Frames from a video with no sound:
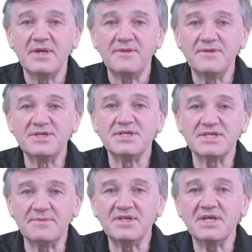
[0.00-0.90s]
this is
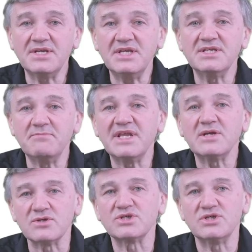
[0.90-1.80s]
something that needs a
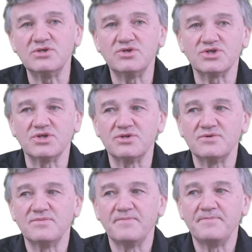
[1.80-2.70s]
medical solution.
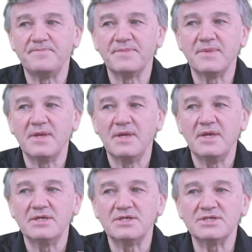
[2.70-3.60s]

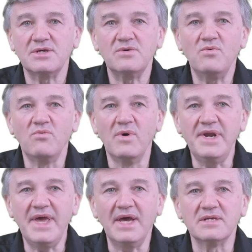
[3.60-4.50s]
So, what
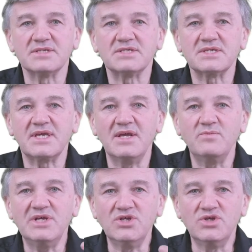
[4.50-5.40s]
else can
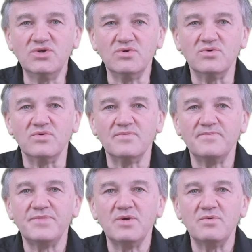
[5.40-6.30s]
we do
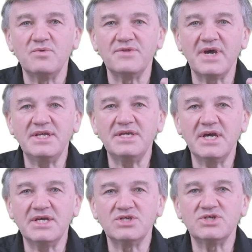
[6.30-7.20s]
with
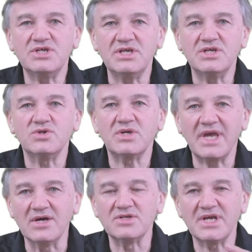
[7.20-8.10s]
ADHD to
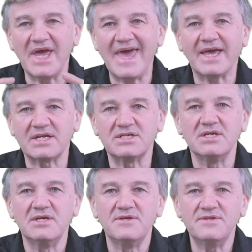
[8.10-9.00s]
counteract
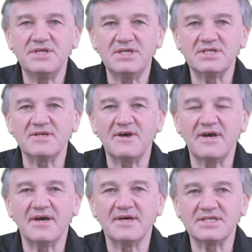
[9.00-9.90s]
these uh,